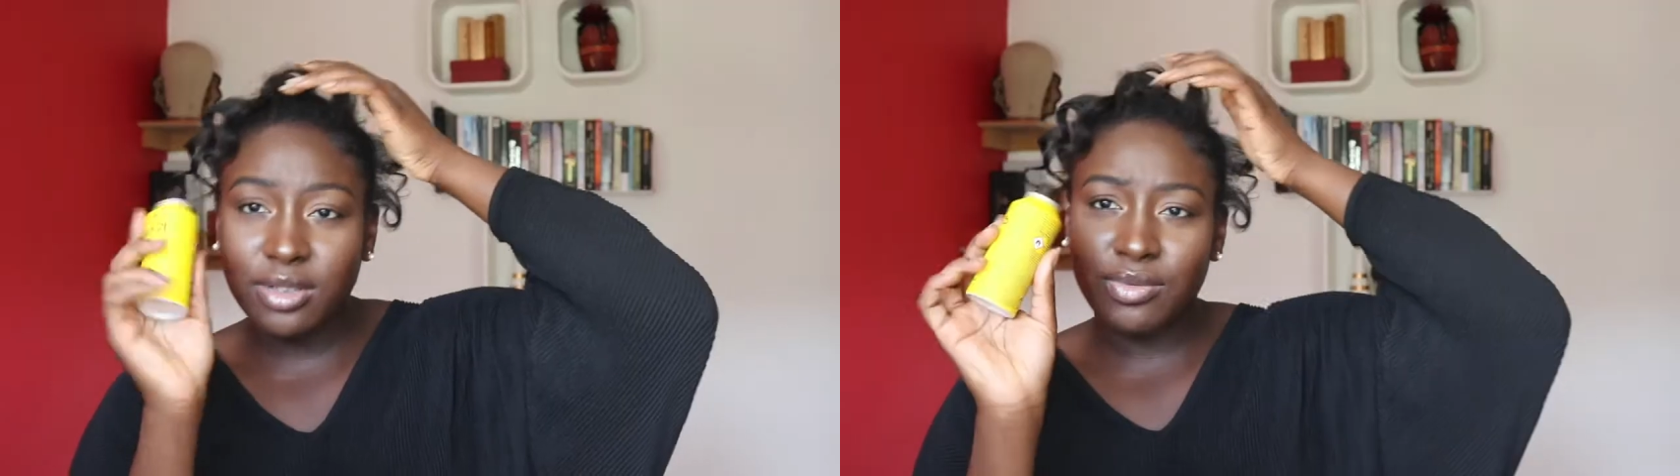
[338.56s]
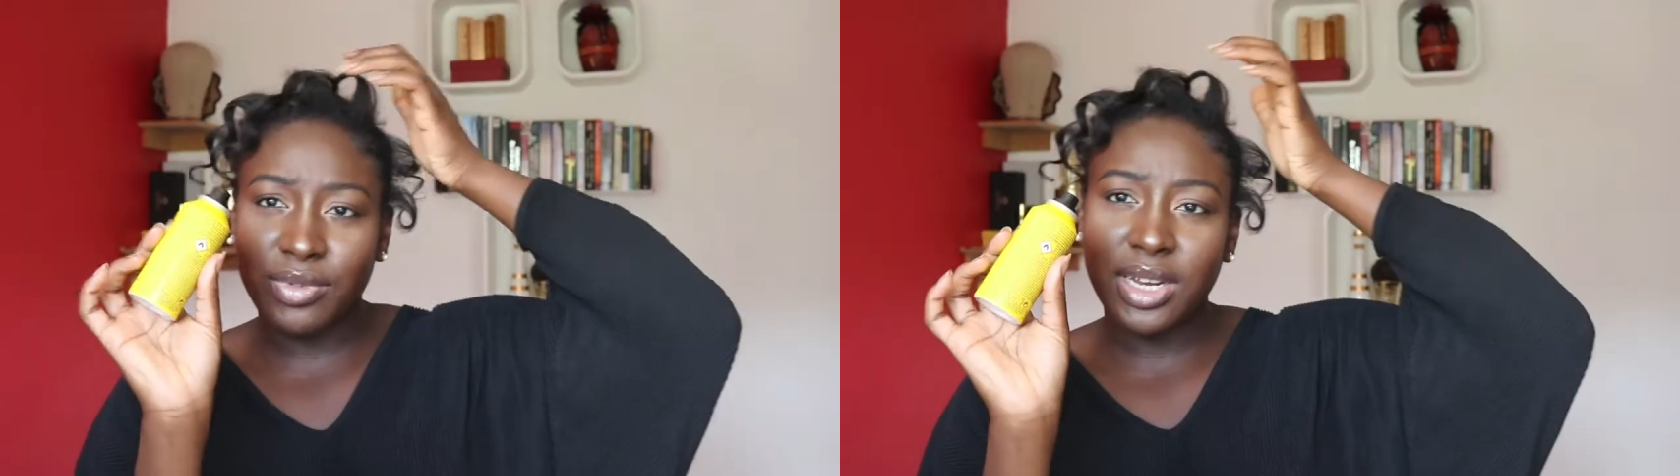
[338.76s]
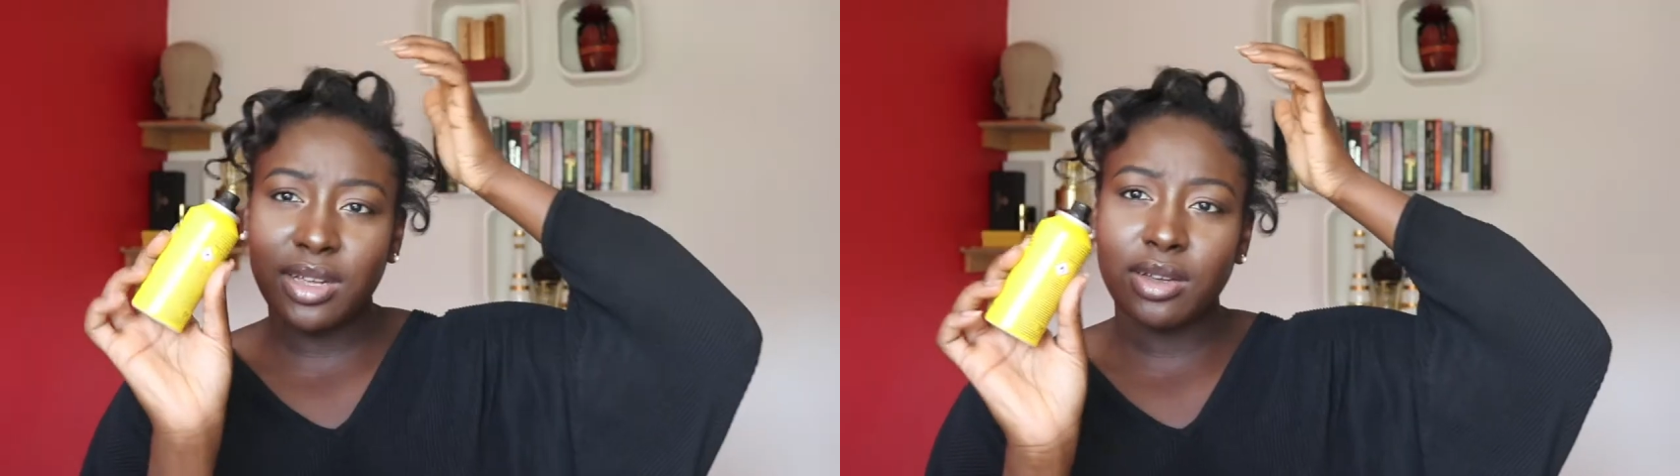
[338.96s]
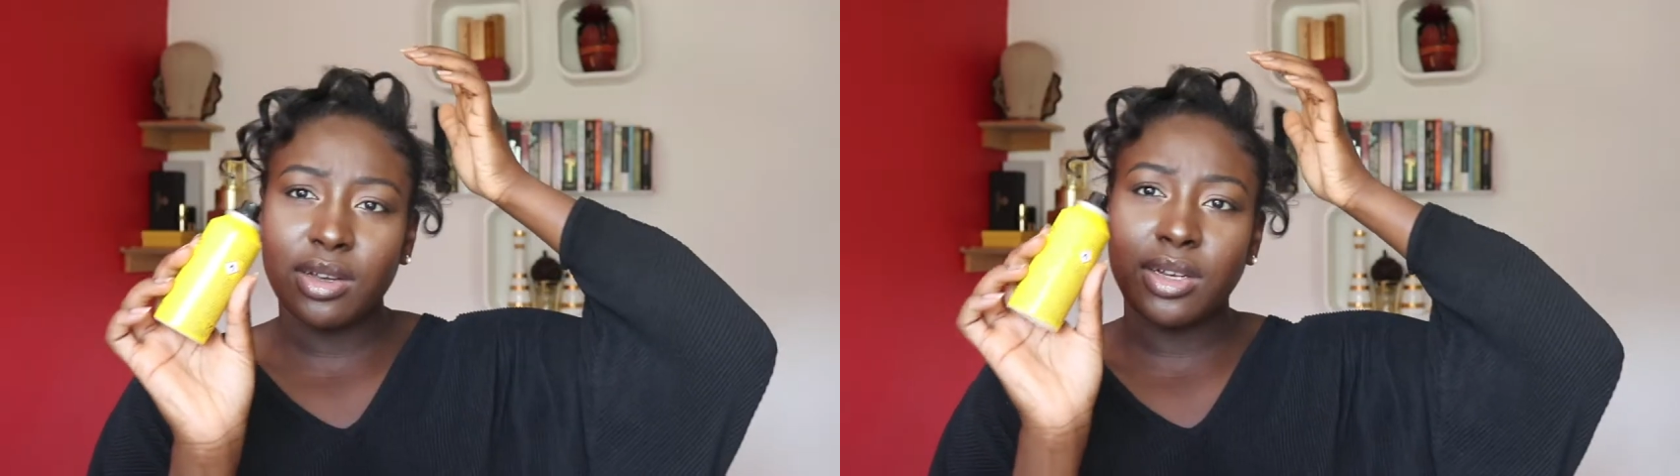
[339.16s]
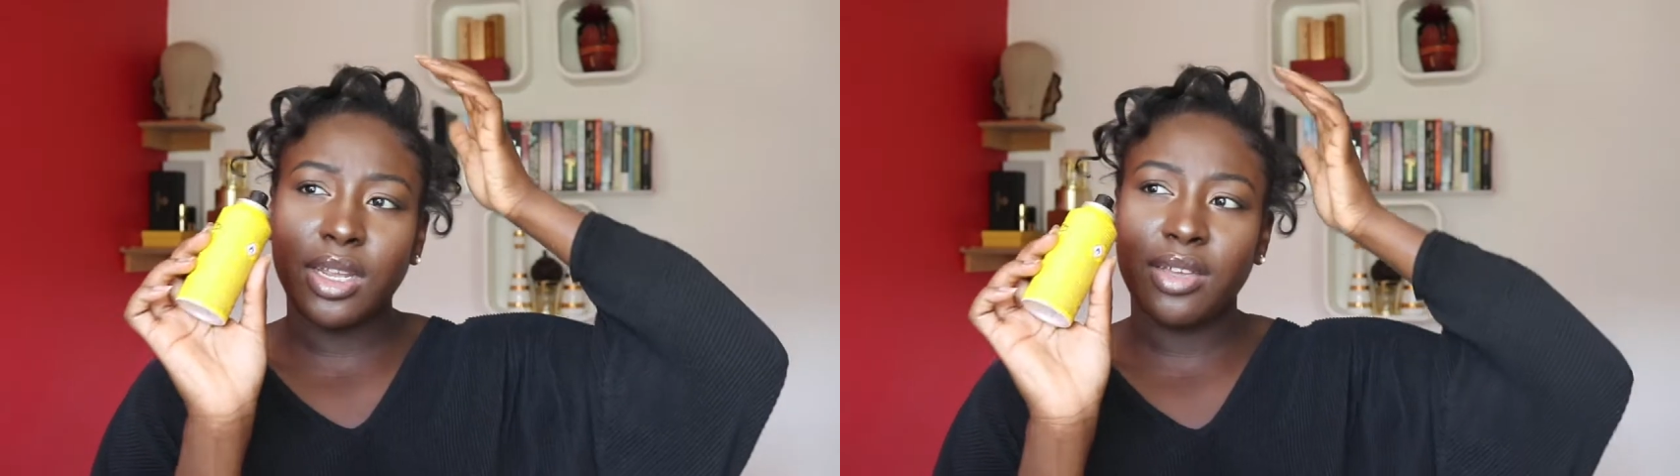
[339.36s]
is really
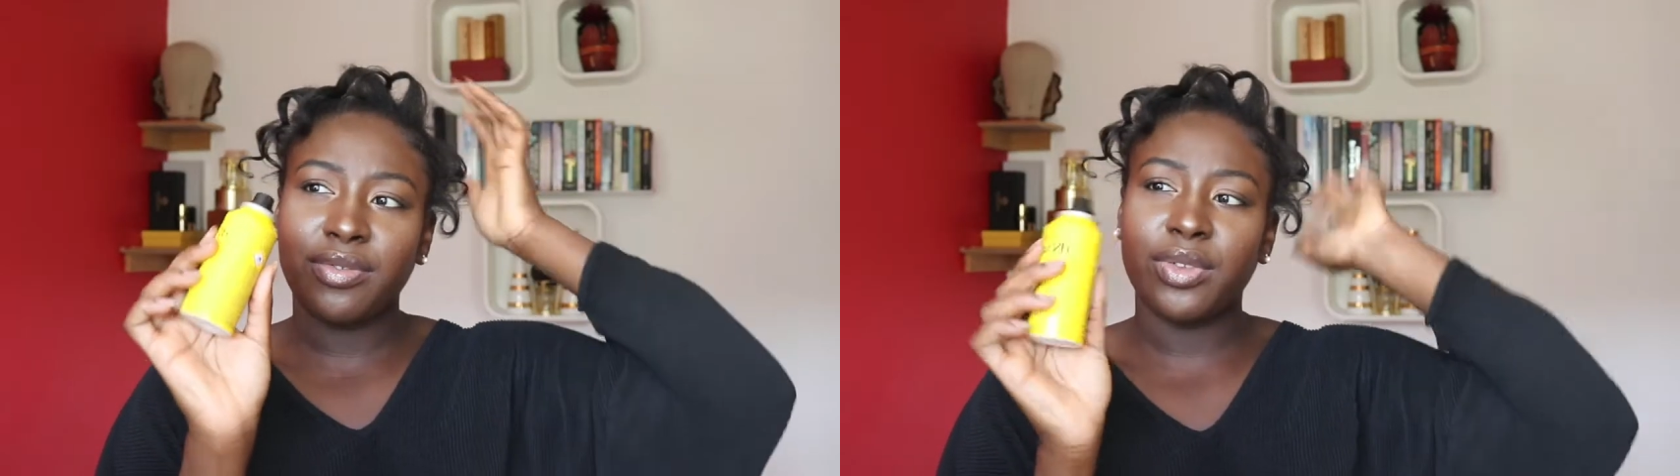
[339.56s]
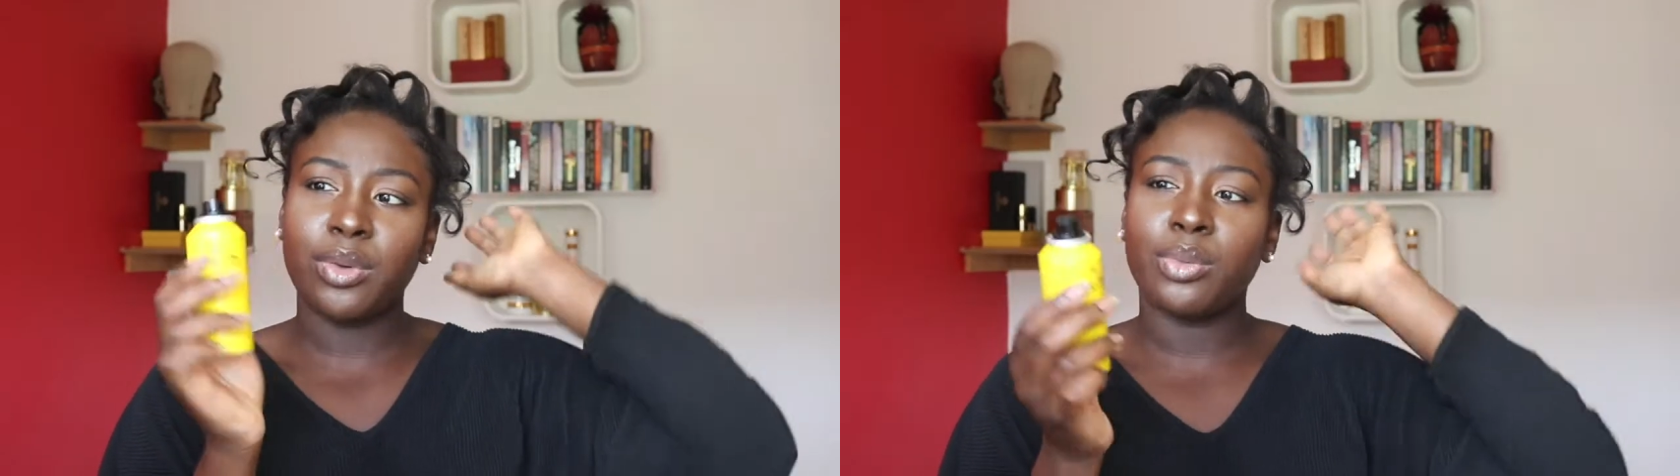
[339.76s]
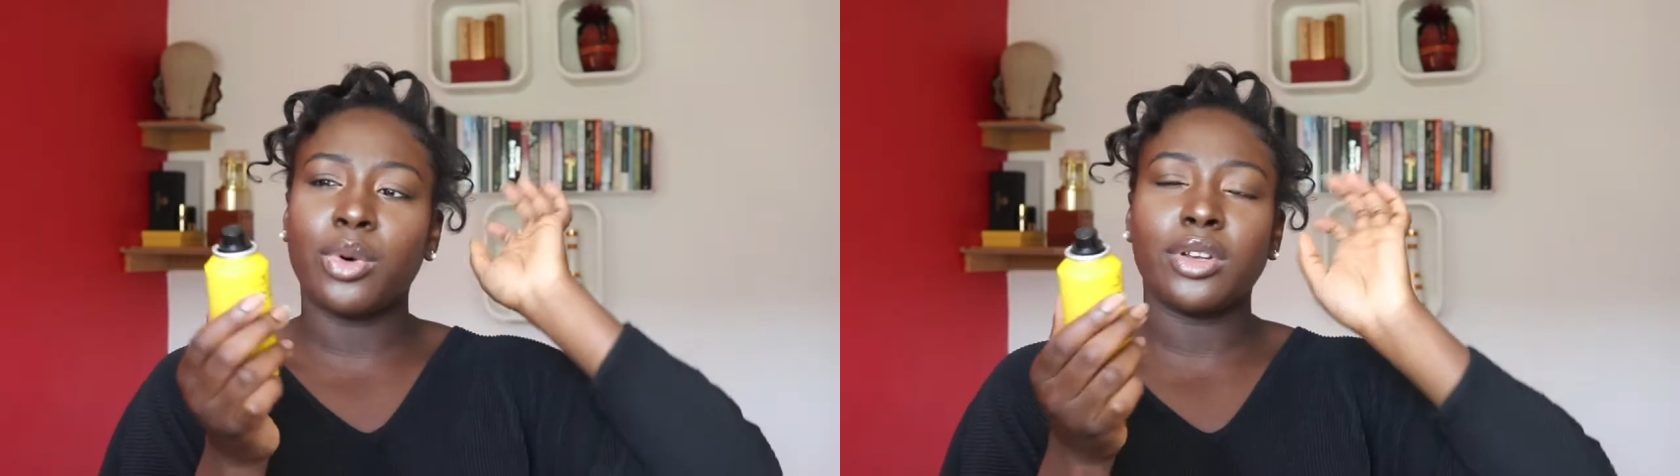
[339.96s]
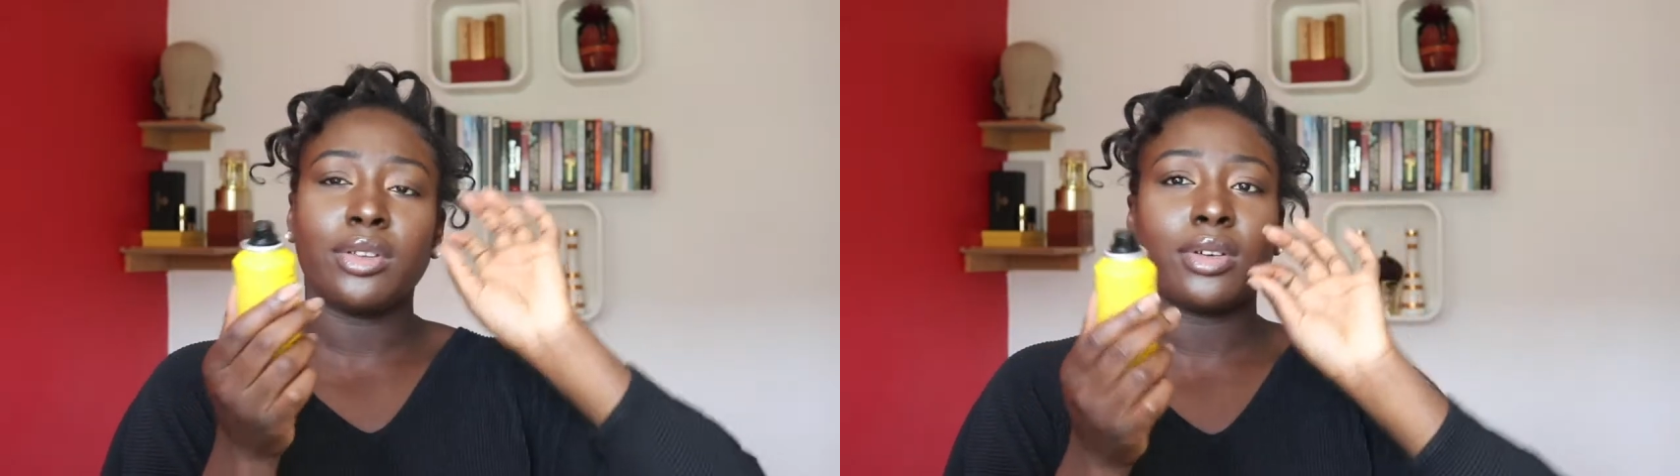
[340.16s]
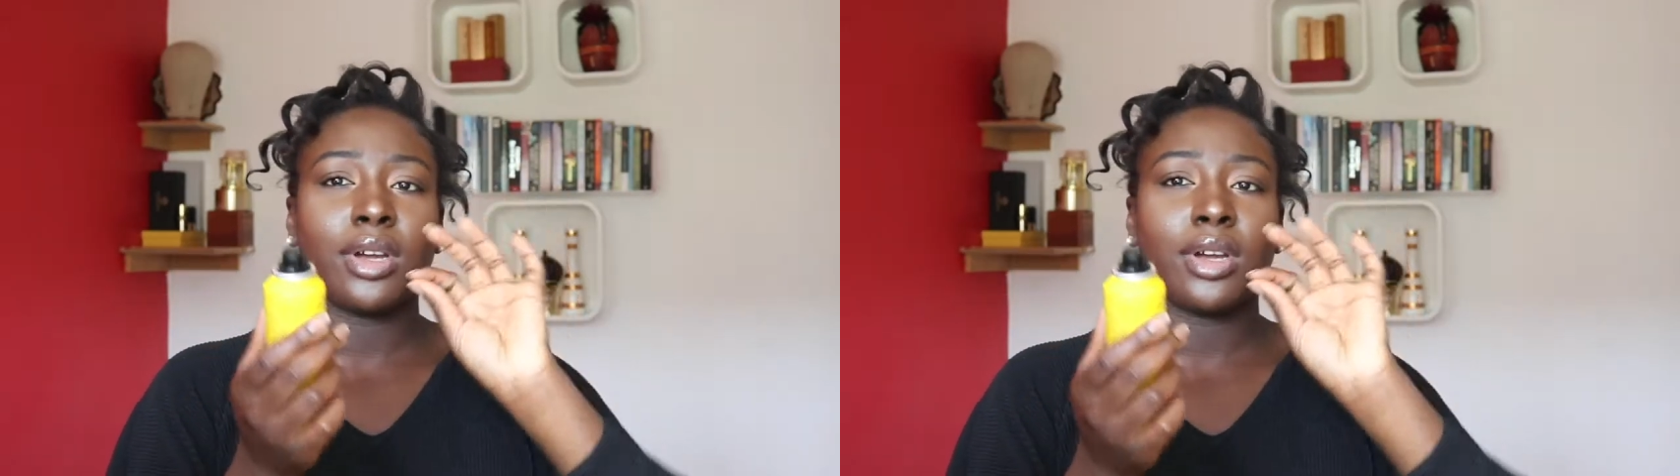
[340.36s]
good if you want your